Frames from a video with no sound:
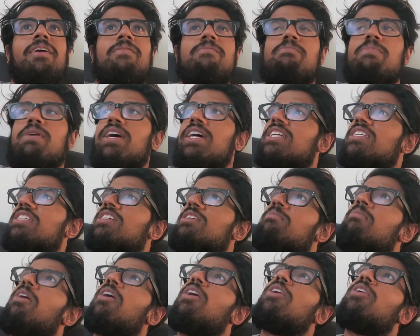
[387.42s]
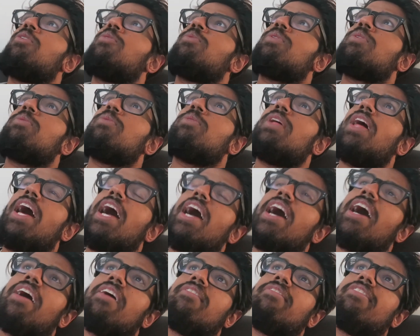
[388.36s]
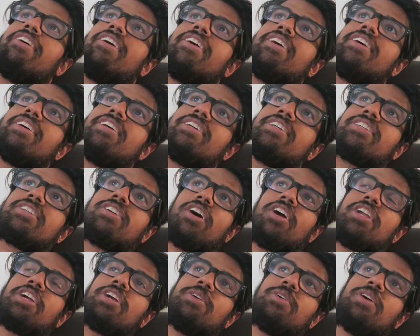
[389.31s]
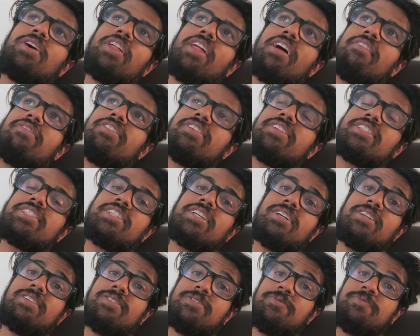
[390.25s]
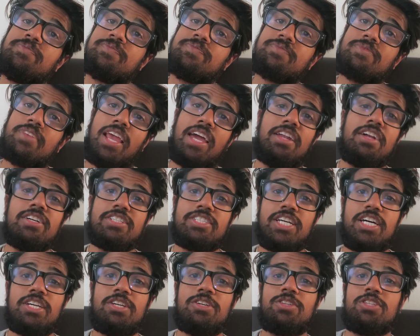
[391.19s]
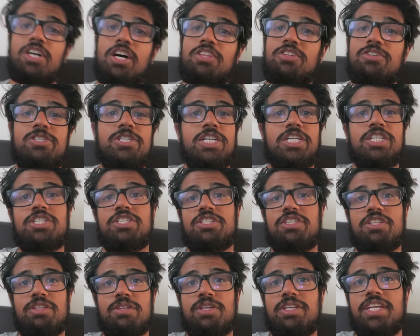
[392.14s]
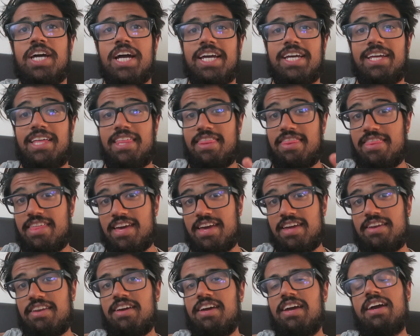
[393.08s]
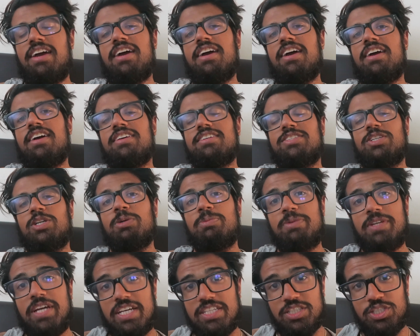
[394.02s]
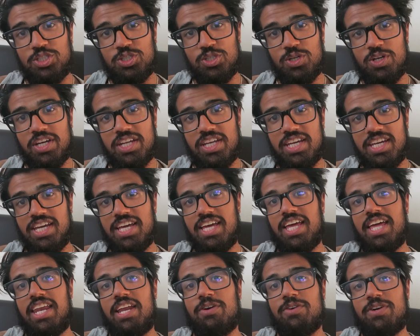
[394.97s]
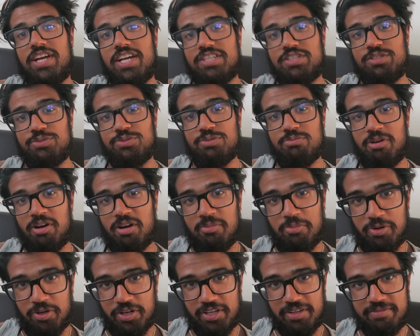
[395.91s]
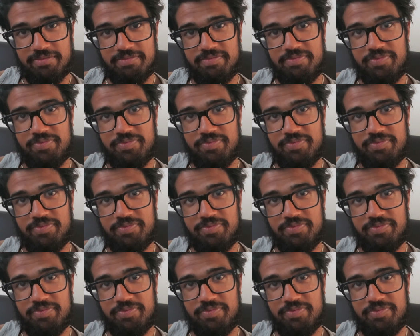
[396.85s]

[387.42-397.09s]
But tomorrow we will have cardio and all that fun stuff, and I'll tell you the other changes to the diet then. So I hope you guys enjoyed, and I'll catch you tomorrow morning.